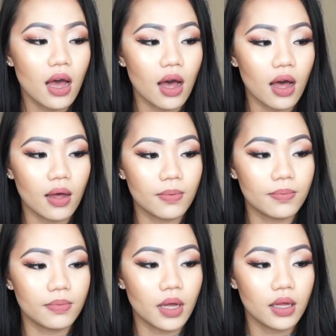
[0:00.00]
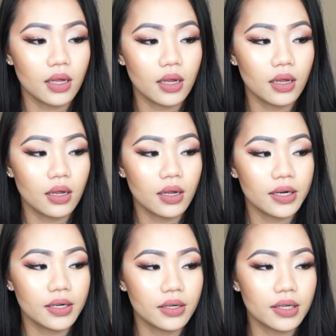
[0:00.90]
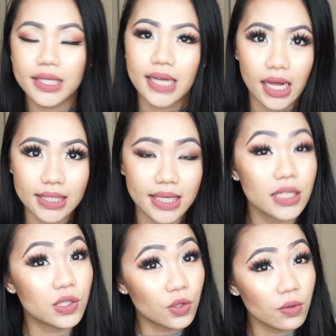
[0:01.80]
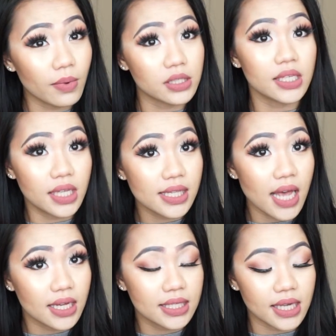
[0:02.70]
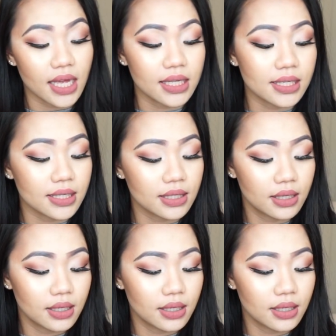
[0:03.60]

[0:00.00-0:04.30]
Doesn't oxidize too much. It does oxidize.